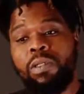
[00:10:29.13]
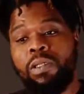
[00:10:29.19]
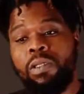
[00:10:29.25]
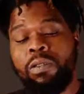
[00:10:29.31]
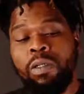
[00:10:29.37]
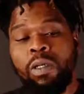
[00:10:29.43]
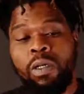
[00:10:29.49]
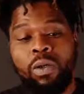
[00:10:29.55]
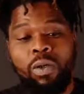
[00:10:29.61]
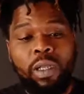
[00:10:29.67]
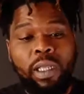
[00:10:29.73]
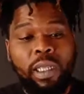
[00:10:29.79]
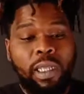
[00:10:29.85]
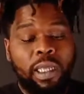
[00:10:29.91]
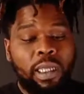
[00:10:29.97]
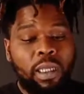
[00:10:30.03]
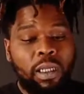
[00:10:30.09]
You know,
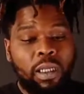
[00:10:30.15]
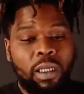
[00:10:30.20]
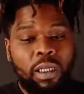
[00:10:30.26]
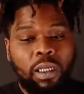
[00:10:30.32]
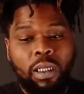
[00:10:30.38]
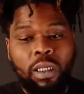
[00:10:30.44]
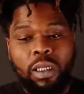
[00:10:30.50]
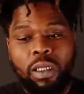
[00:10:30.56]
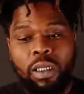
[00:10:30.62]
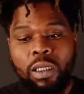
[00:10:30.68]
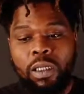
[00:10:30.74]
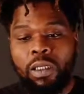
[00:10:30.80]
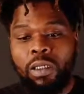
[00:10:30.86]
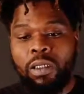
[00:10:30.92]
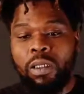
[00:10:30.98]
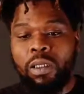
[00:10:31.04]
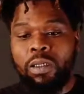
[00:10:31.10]
and,
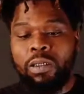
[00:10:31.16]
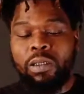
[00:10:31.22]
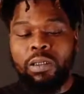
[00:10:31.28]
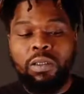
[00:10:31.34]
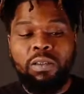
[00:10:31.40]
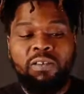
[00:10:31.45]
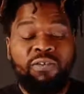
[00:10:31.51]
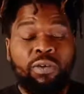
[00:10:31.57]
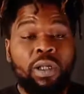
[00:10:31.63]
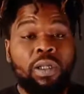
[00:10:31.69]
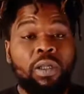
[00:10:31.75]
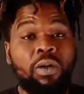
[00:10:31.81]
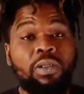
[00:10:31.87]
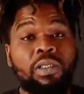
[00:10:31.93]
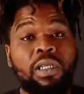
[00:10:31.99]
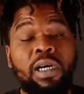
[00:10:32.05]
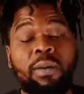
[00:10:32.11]
you know, for a
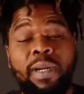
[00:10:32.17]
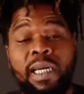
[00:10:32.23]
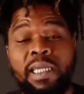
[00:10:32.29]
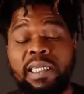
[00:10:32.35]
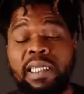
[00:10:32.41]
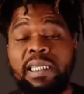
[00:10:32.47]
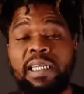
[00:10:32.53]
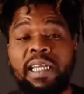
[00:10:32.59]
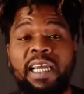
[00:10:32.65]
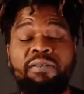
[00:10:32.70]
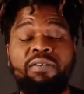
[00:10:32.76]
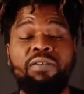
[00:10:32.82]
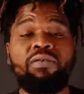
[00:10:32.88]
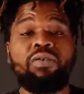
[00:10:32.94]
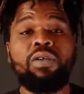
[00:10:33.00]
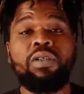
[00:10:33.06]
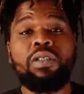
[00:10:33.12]
long time, I didn't have
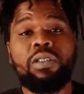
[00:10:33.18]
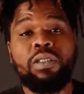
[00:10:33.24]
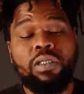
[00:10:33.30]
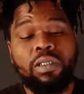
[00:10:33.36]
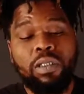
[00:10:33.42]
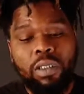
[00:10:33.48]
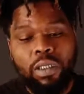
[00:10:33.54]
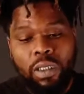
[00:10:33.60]
a voice.